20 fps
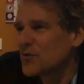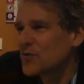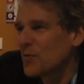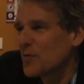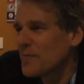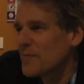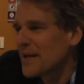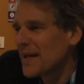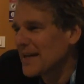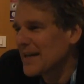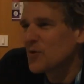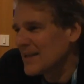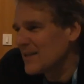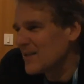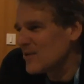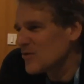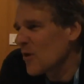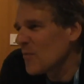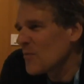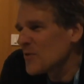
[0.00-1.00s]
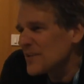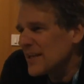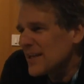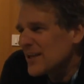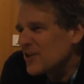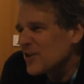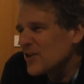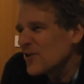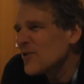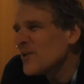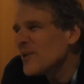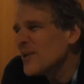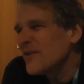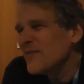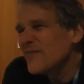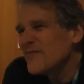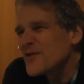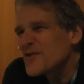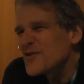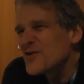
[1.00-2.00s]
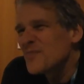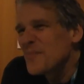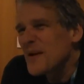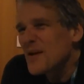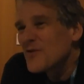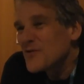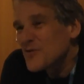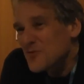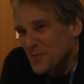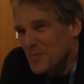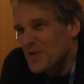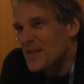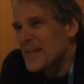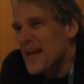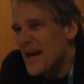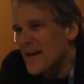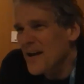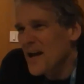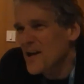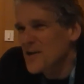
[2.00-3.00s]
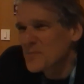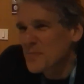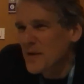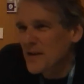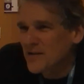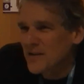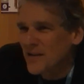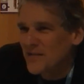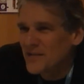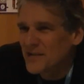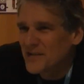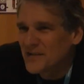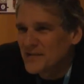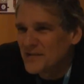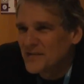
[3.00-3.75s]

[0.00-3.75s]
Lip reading: So we'll be getting, it's almost like an earlier version of Maelstrom in that aspect of it.